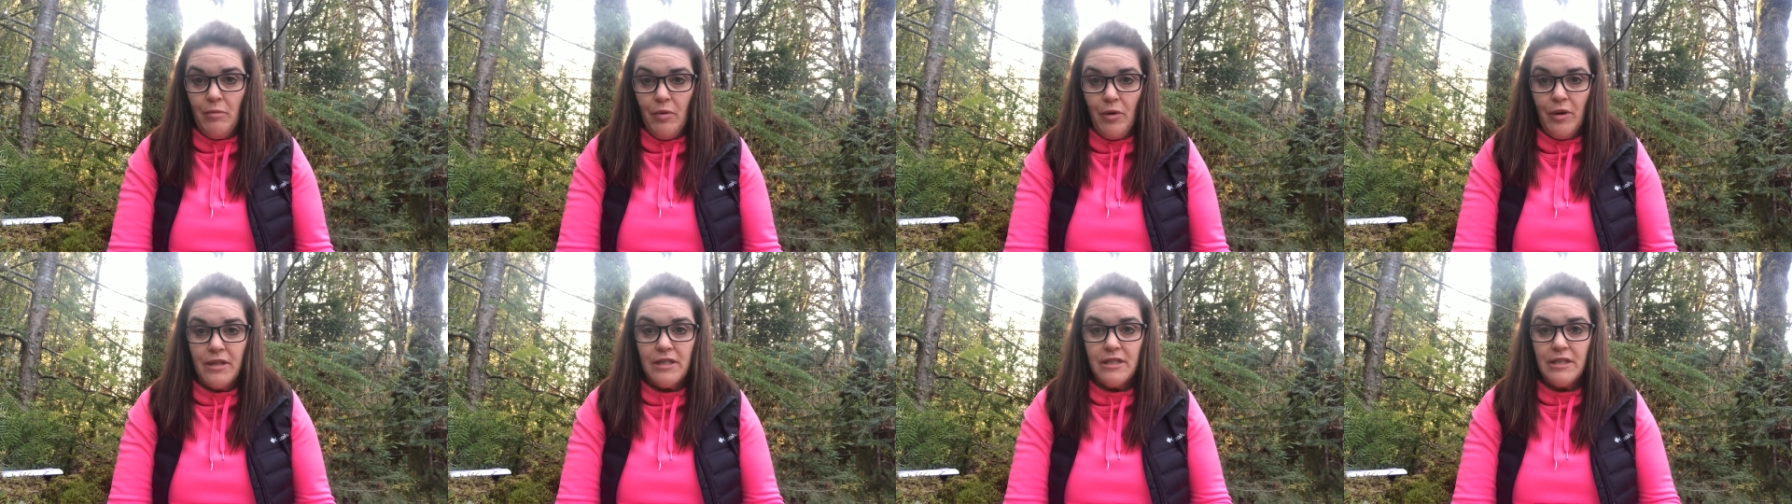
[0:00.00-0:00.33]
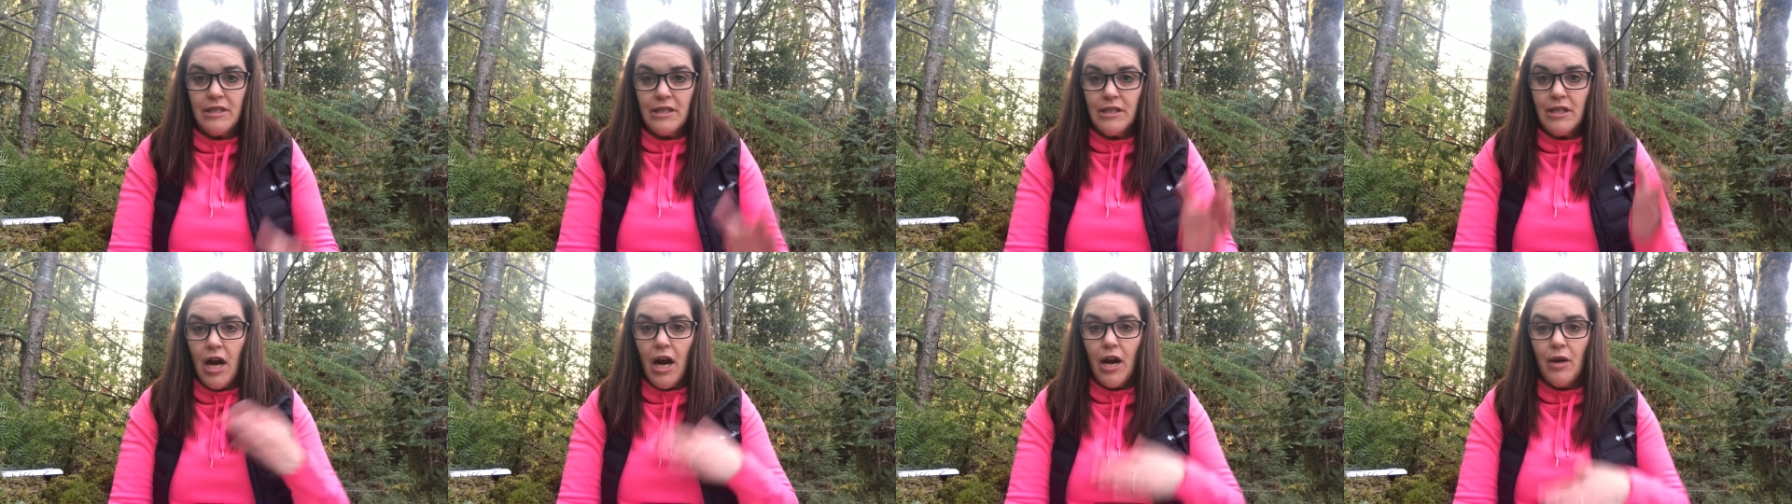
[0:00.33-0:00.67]
points
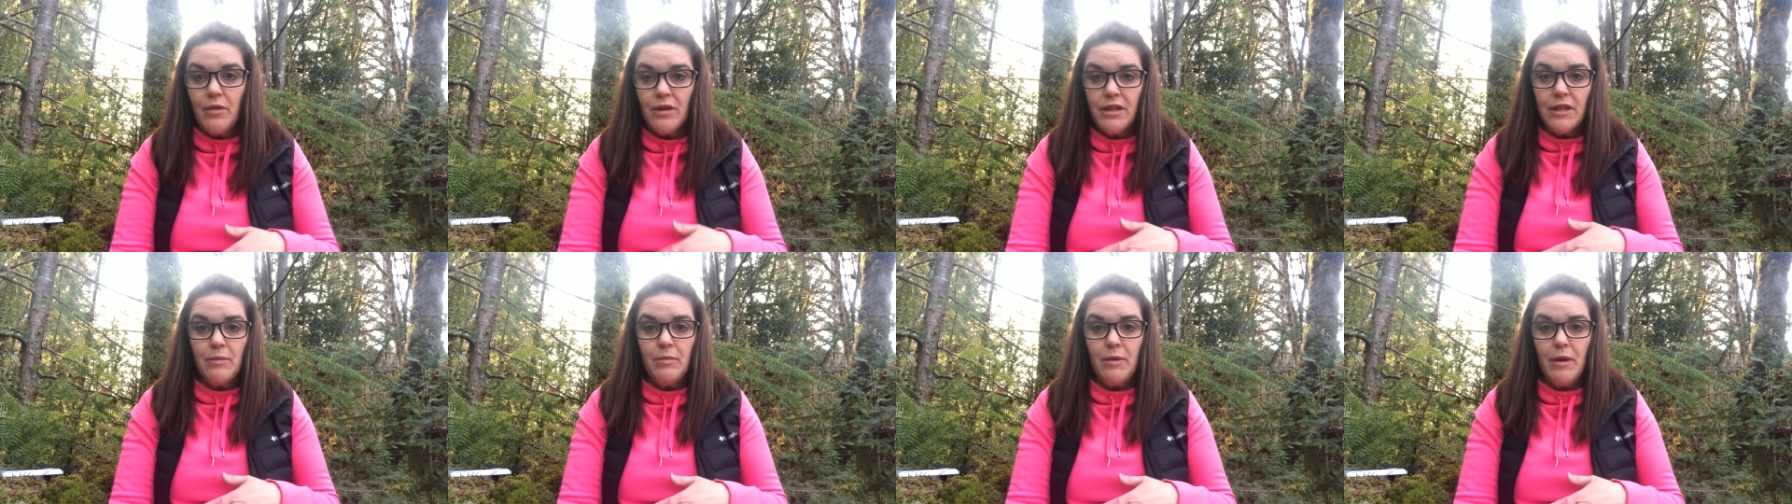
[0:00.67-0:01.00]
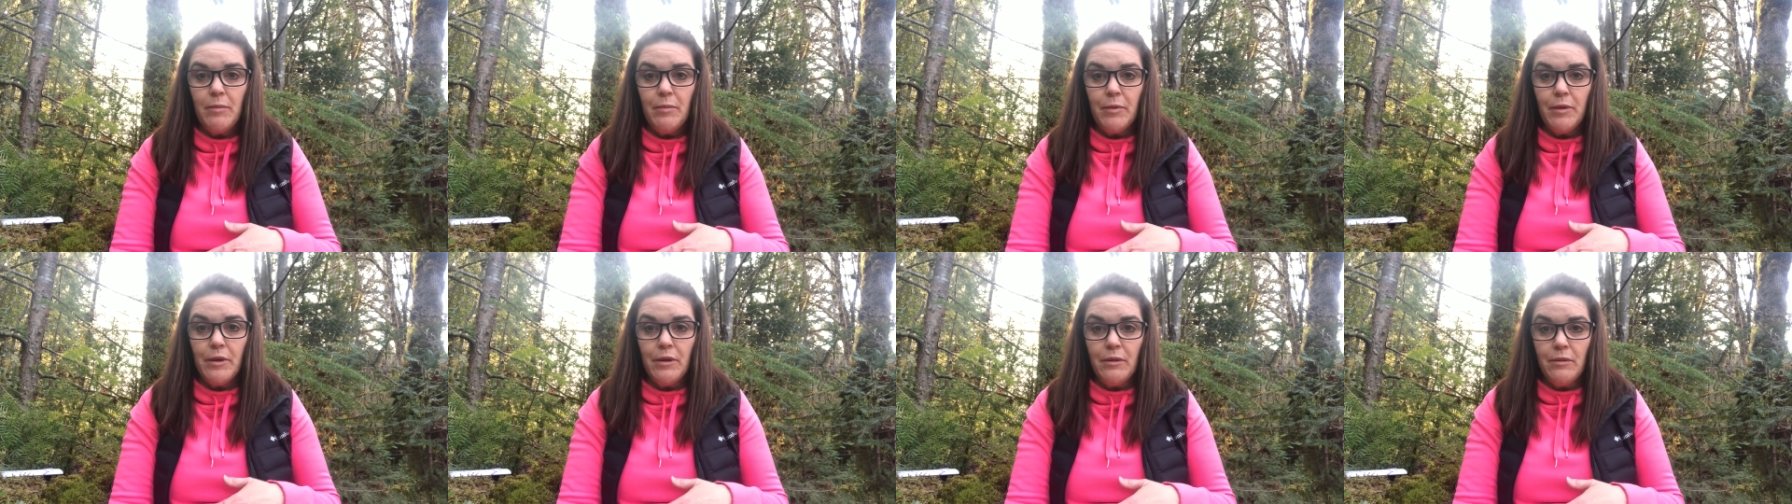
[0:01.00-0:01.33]
to talk with the
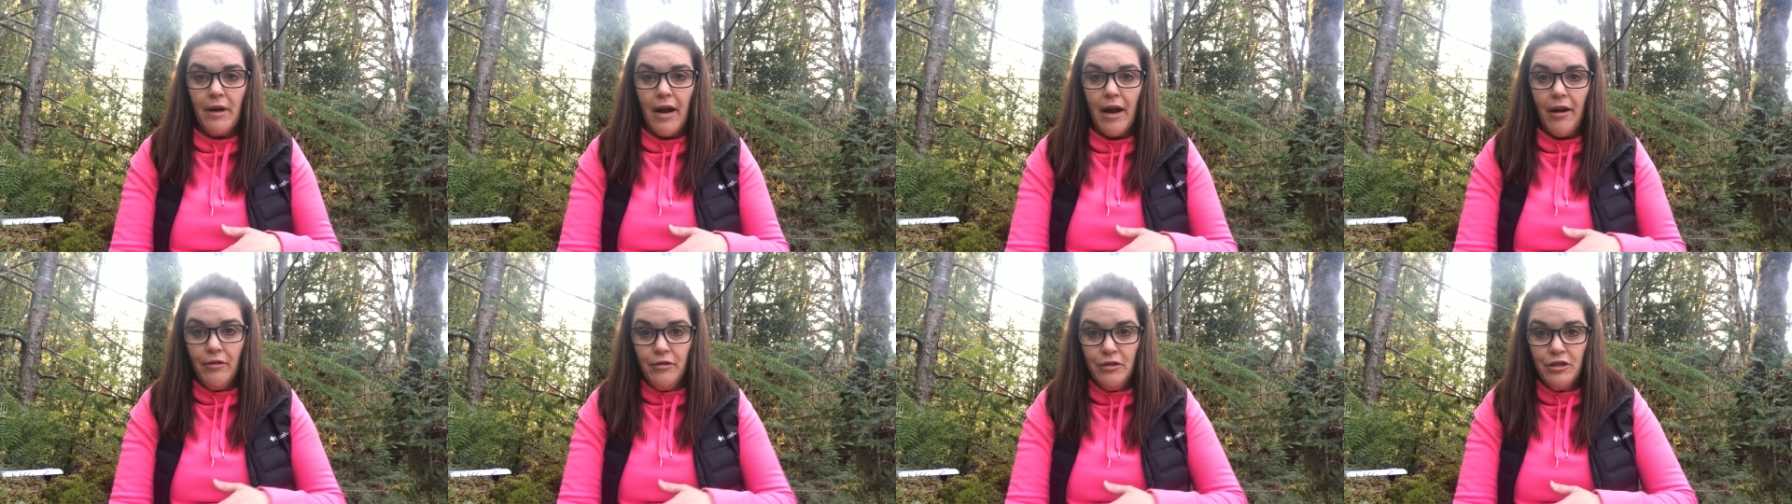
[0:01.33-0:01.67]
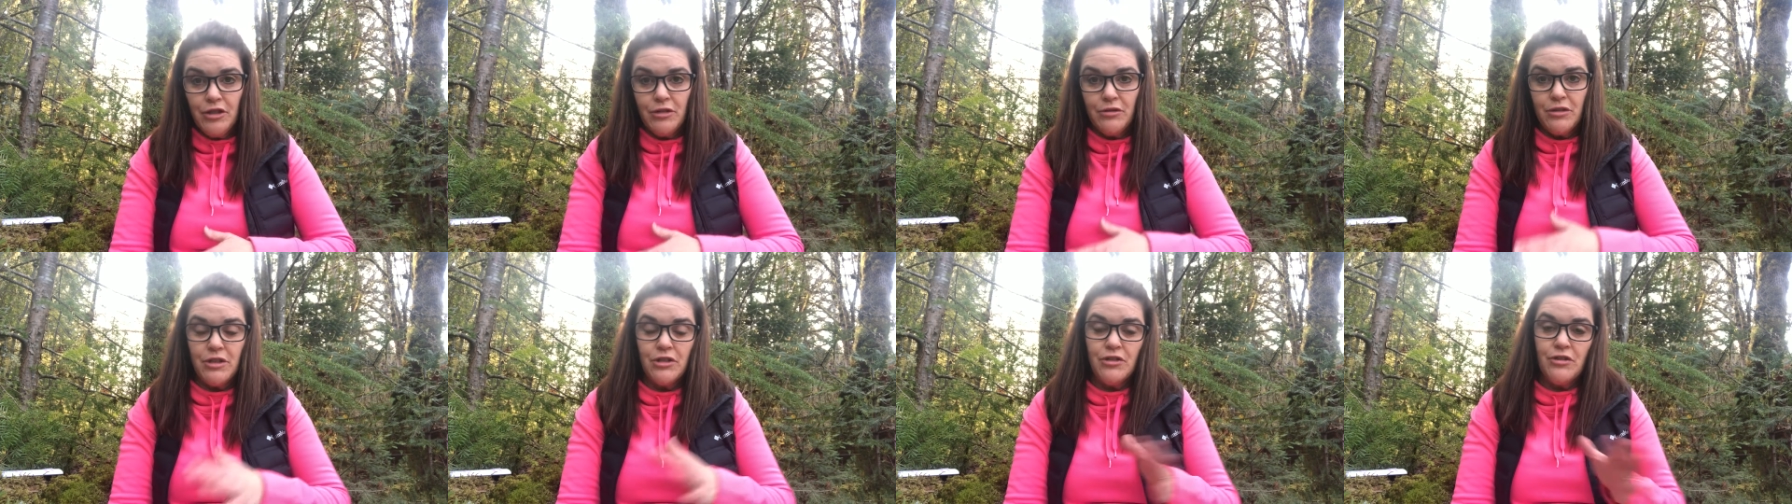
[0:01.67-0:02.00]
people around
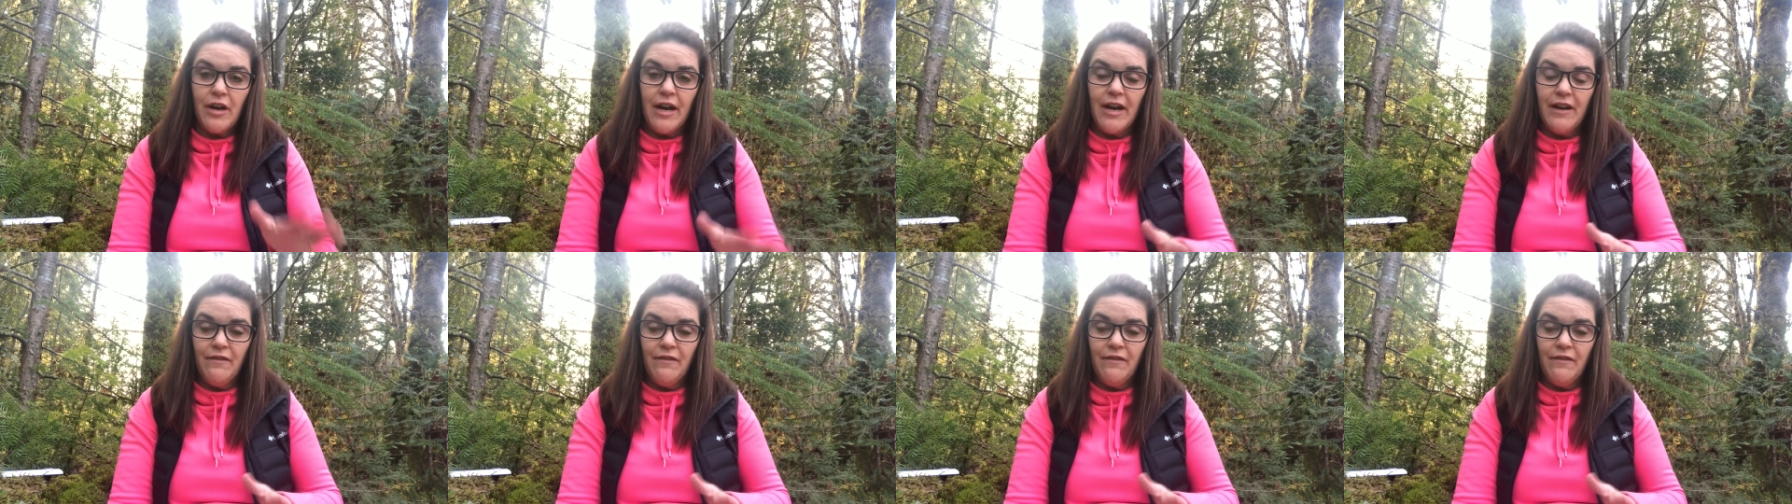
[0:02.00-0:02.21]
you to try